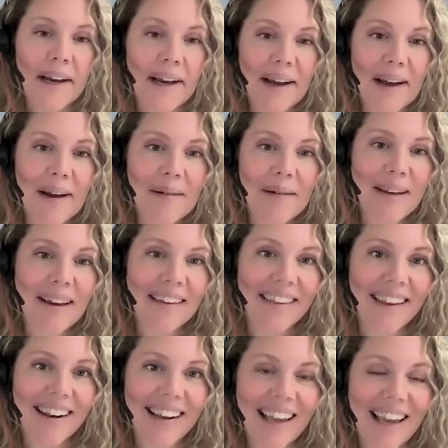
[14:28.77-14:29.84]
Um, and
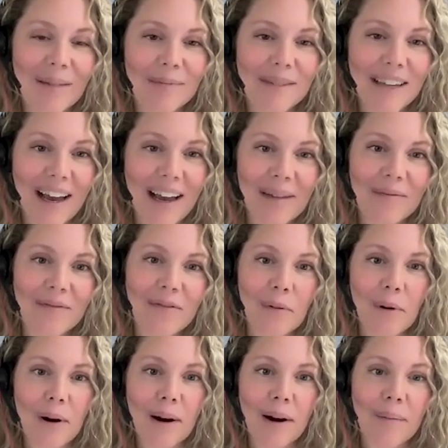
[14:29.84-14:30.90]
then it came time
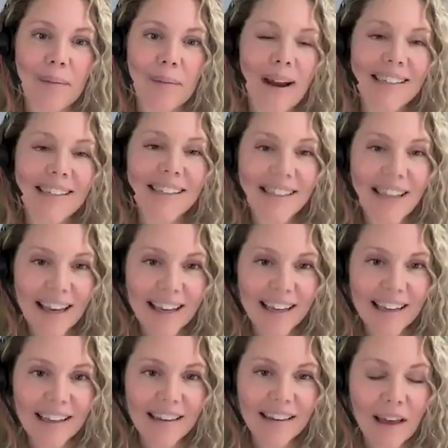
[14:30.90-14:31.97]
for my
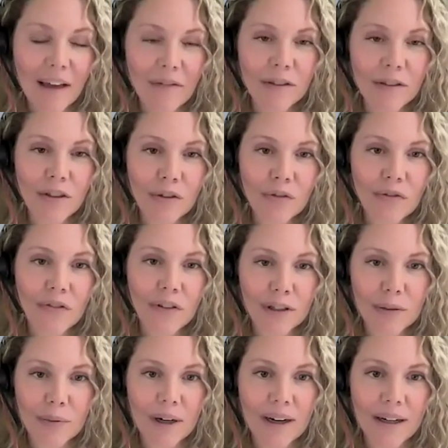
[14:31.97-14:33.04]
second level two
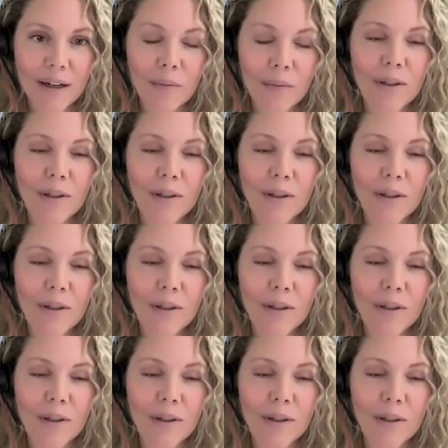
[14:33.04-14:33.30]
fieldwork,